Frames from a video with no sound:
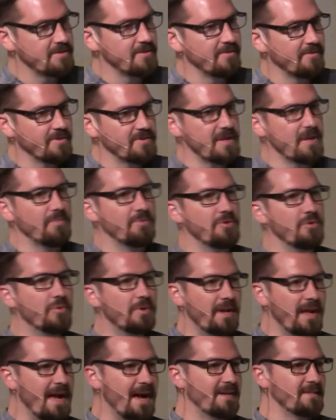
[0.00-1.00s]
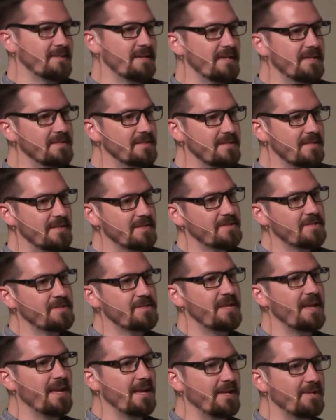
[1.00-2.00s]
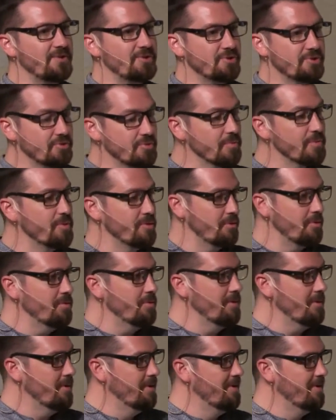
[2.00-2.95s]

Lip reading: So for example, you wouldn't ask, is this stage true?